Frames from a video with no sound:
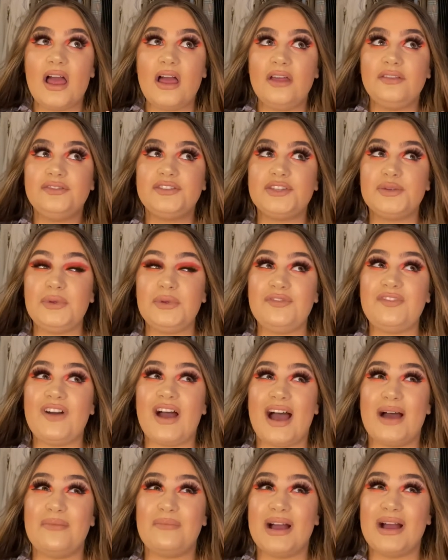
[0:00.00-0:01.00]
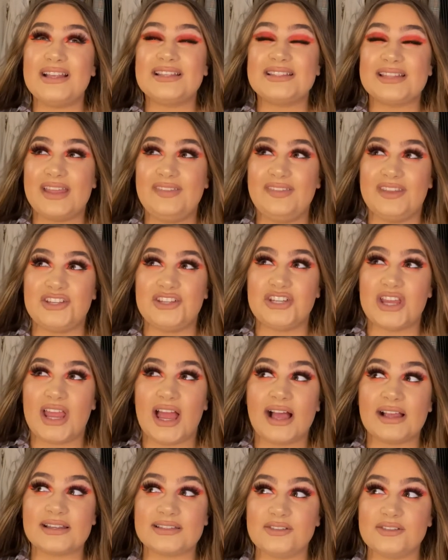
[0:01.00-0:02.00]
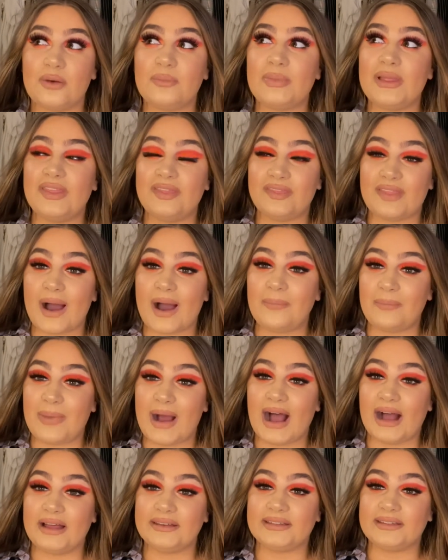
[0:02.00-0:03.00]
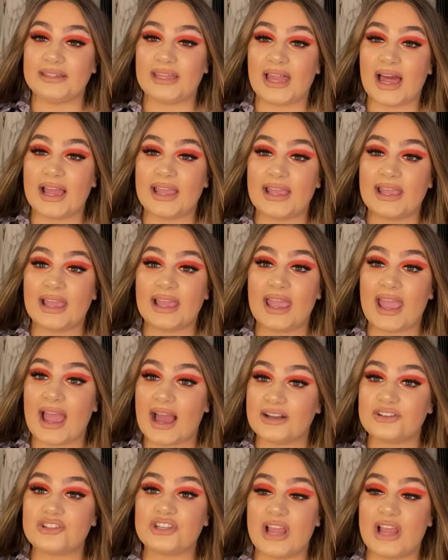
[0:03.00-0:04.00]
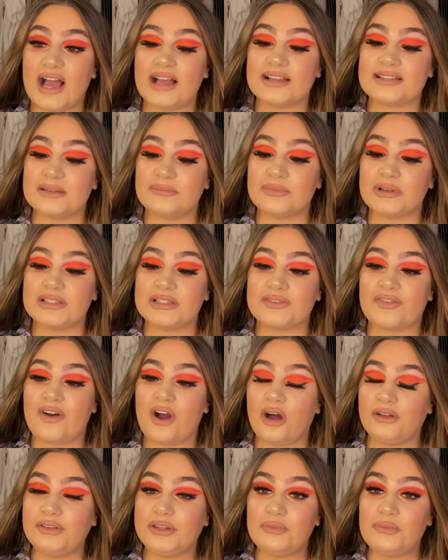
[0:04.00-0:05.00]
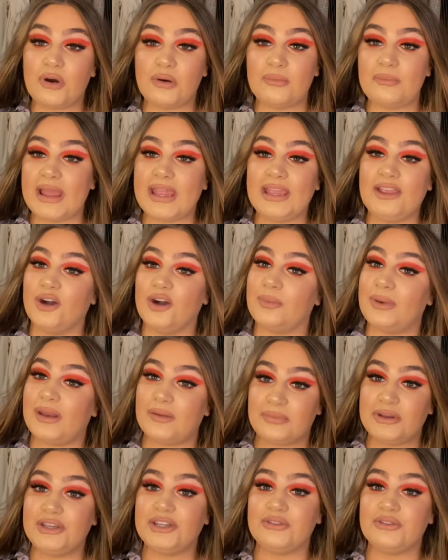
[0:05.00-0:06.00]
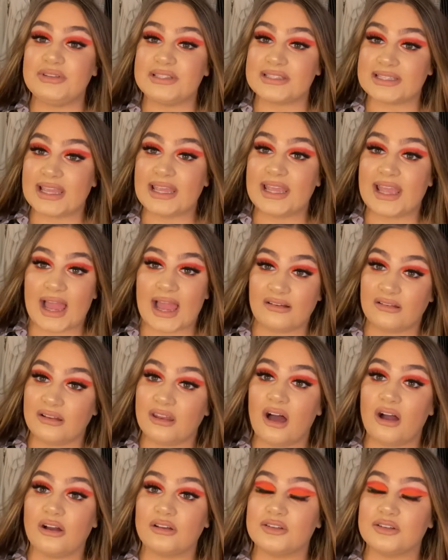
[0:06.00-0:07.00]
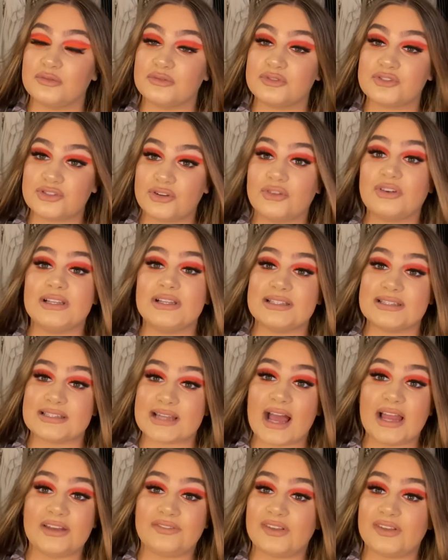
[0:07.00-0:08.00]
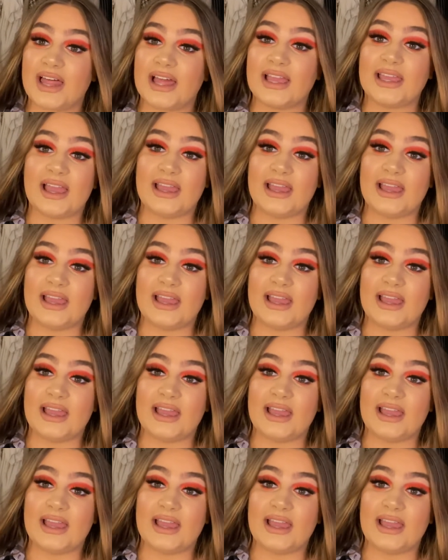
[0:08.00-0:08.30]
to be fair, my skin this year has not been that bad. Like, it actually hasn't, because I've hardly worn makeup and I've been doing skincare a lot because it was stuck inside for like a